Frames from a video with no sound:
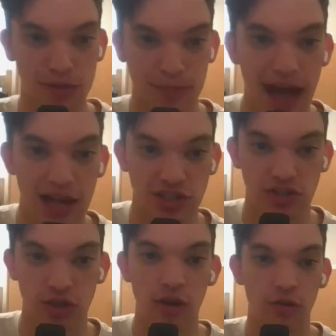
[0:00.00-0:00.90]
those
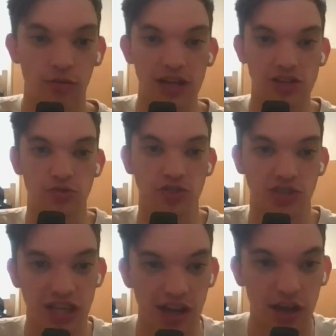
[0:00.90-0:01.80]
passes right to
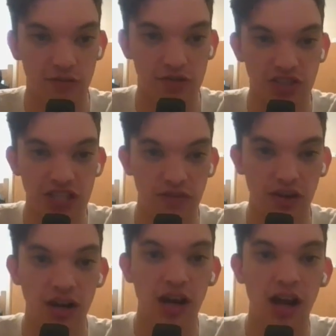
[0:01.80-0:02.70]
his solid
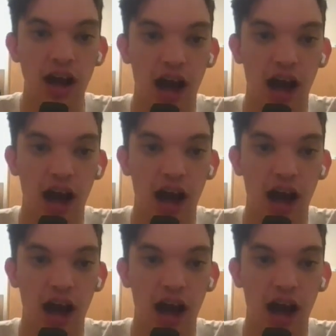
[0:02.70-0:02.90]
receiver.